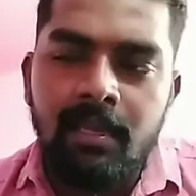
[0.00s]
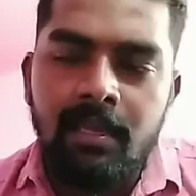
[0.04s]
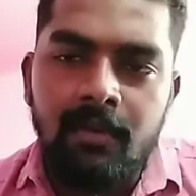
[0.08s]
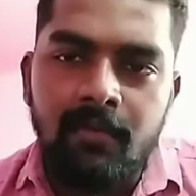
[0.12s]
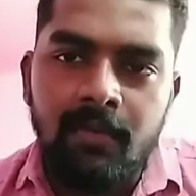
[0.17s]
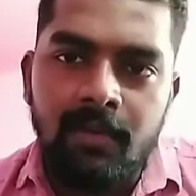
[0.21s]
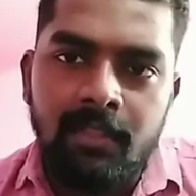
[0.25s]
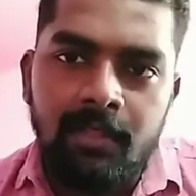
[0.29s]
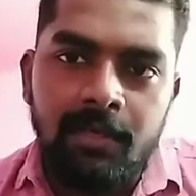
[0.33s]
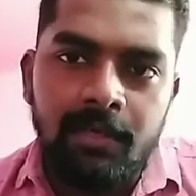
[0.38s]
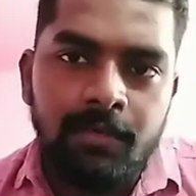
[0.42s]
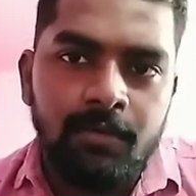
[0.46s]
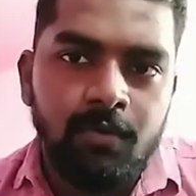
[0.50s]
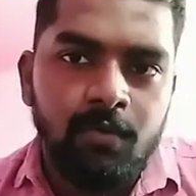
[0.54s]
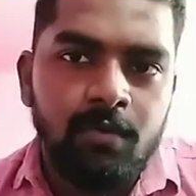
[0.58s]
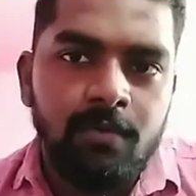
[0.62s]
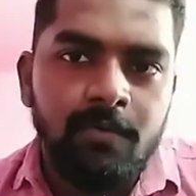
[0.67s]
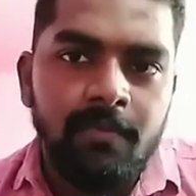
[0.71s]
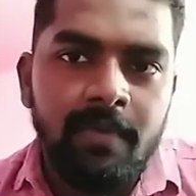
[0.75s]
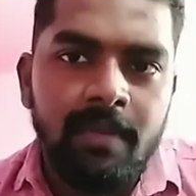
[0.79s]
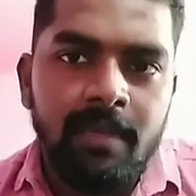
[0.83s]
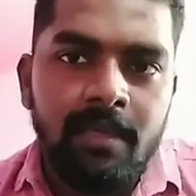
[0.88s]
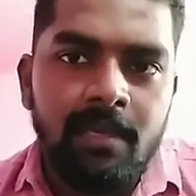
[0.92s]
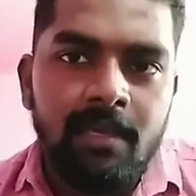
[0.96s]
whether it
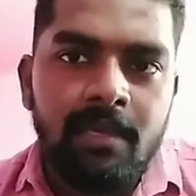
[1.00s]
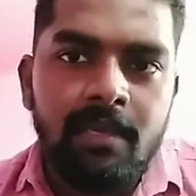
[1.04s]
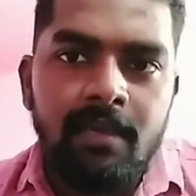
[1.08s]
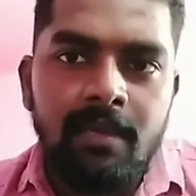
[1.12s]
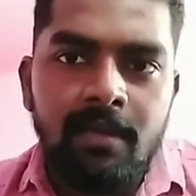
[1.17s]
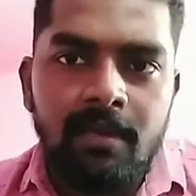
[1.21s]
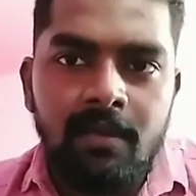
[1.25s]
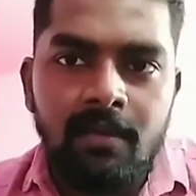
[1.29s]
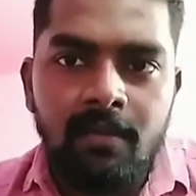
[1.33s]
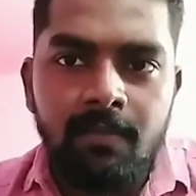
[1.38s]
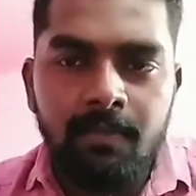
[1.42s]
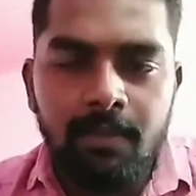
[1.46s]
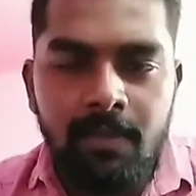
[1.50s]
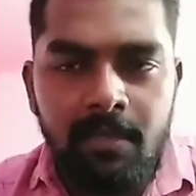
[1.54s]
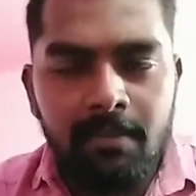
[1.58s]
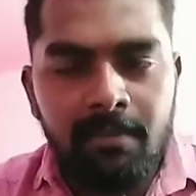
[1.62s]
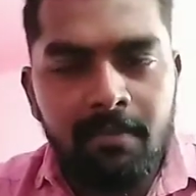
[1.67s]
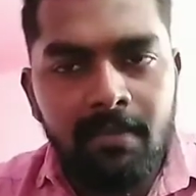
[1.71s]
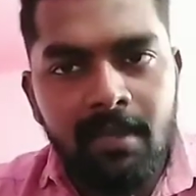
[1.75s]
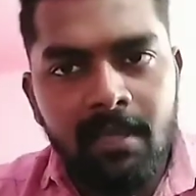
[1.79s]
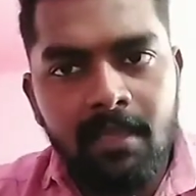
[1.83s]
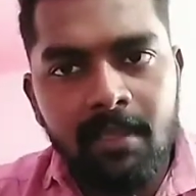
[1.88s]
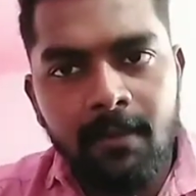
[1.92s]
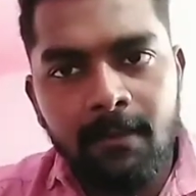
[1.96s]
could be
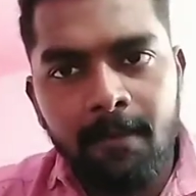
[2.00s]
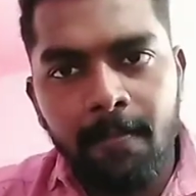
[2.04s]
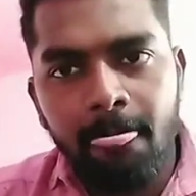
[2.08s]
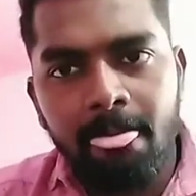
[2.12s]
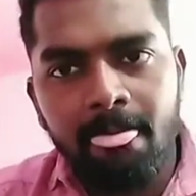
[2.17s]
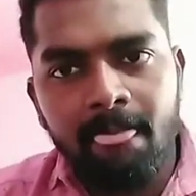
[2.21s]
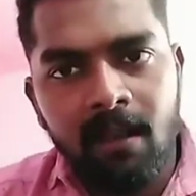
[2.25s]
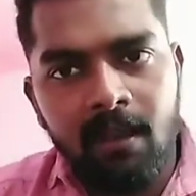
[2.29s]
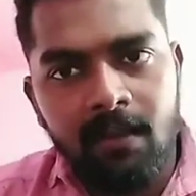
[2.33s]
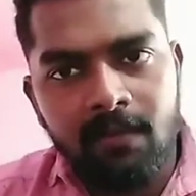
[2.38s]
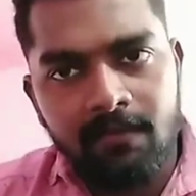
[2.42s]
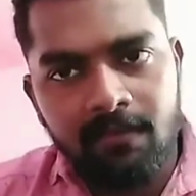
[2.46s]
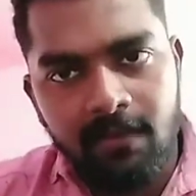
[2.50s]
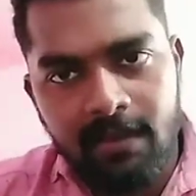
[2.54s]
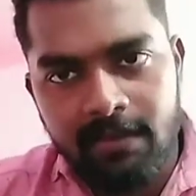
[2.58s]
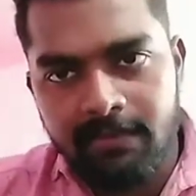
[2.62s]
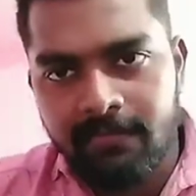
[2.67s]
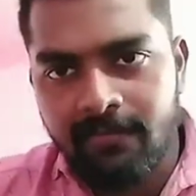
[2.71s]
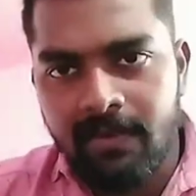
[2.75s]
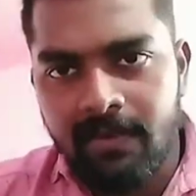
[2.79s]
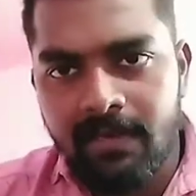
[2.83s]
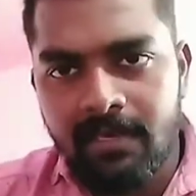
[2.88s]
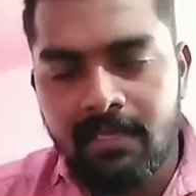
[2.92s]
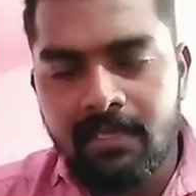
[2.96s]
plumbing or
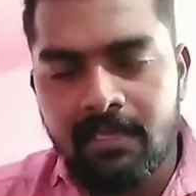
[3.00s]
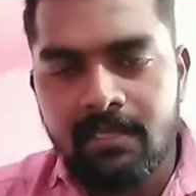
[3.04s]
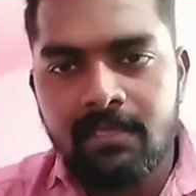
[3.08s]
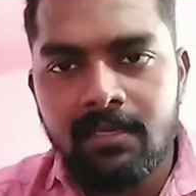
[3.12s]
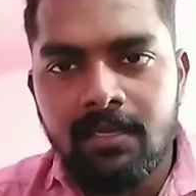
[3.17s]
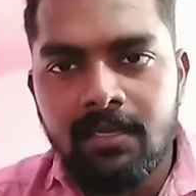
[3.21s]
firefighting.